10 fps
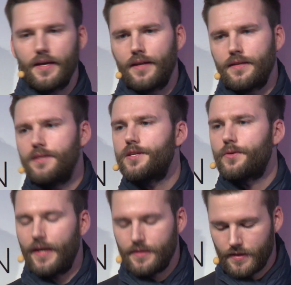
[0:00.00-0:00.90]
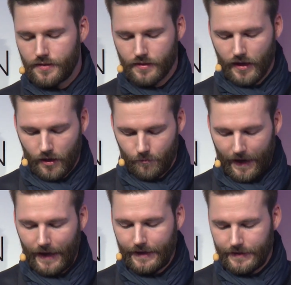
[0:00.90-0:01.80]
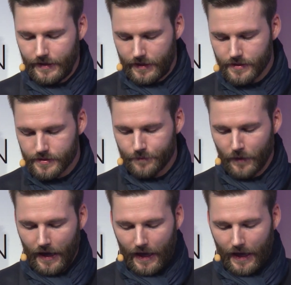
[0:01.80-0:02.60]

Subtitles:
and integrated LEDs.